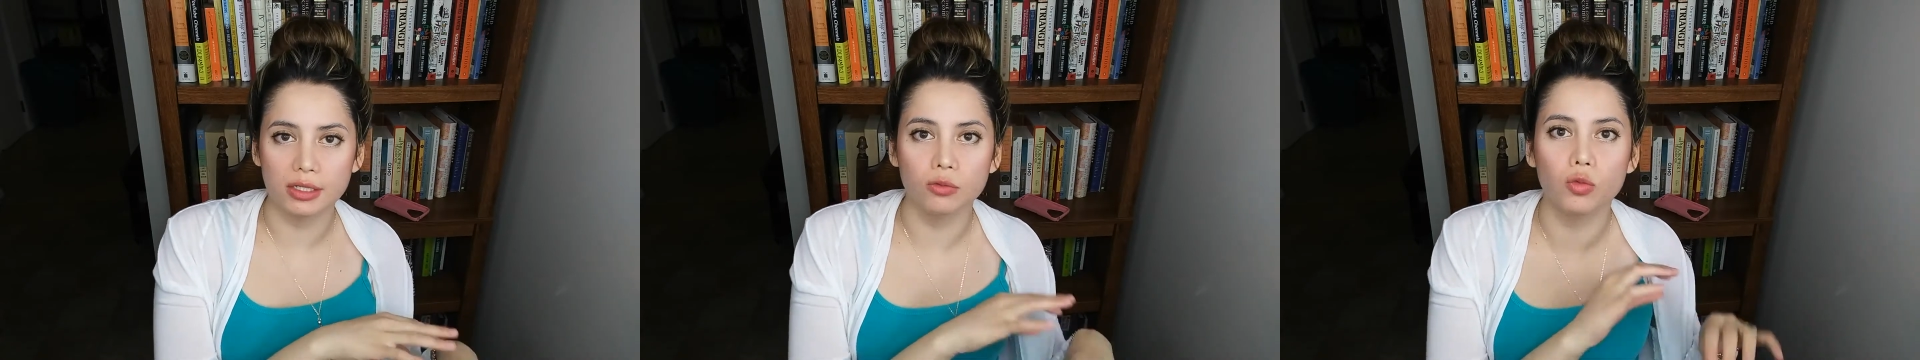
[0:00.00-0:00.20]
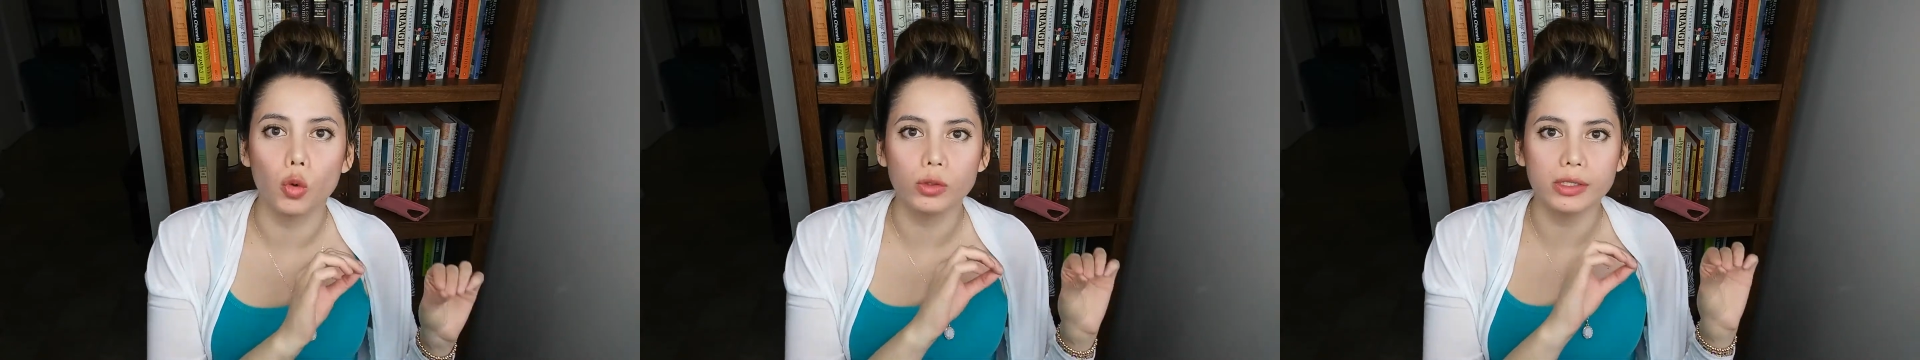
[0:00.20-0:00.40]

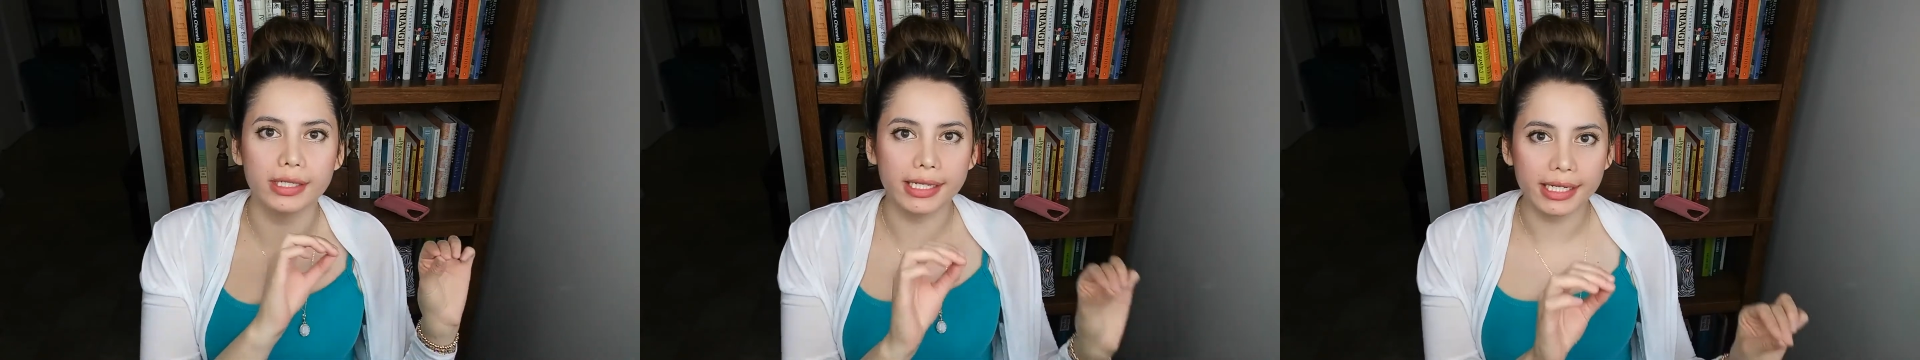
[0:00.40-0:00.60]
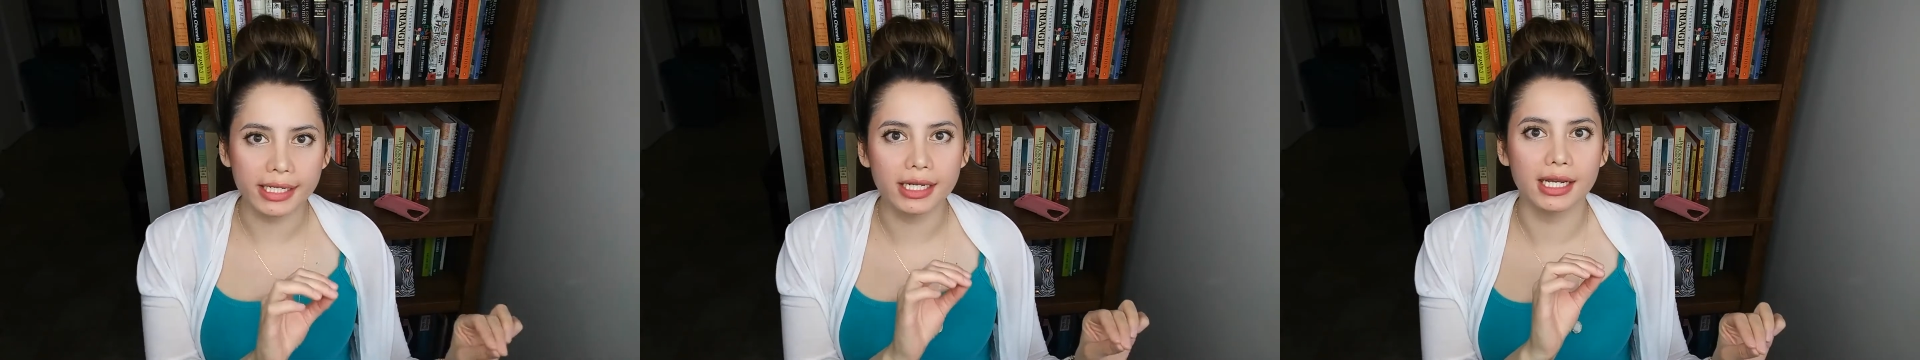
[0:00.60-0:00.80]
It
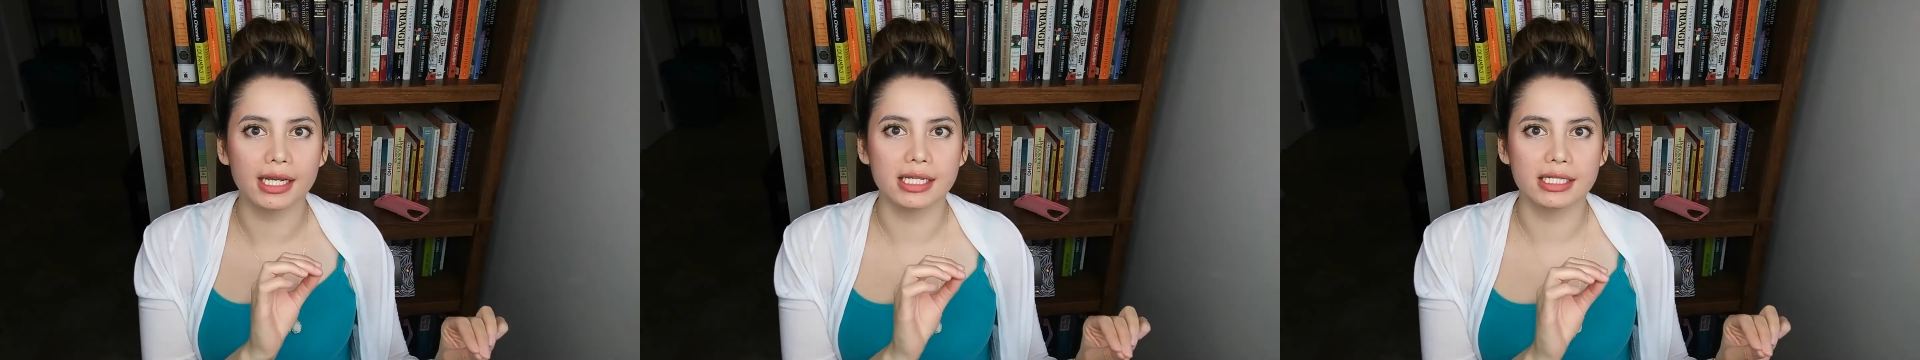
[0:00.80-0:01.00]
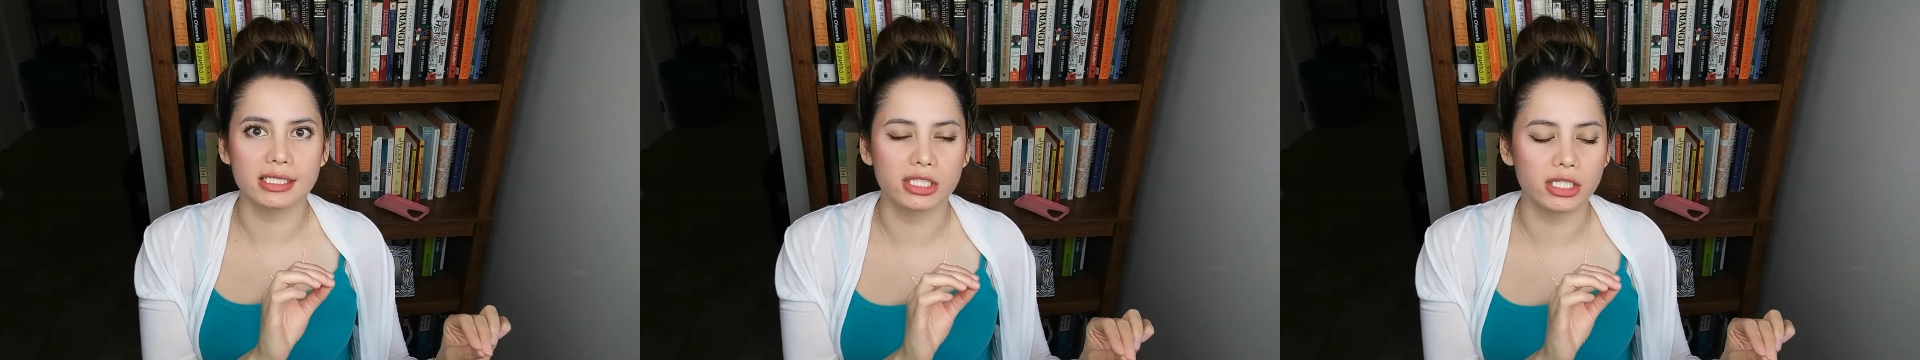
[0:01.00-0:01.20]
won't need
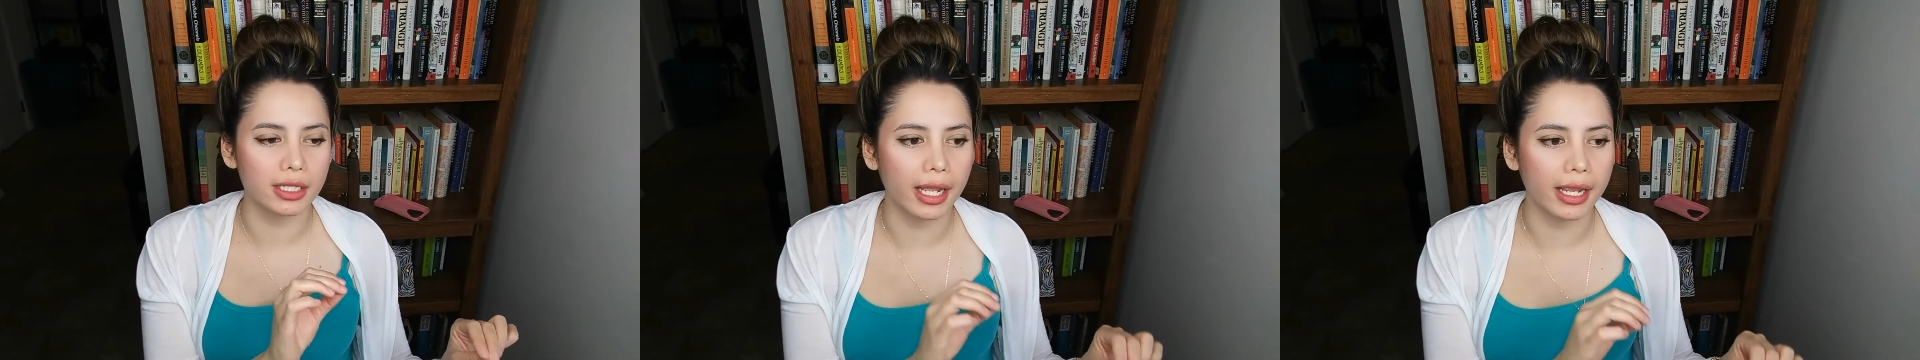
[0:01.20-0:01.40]
us to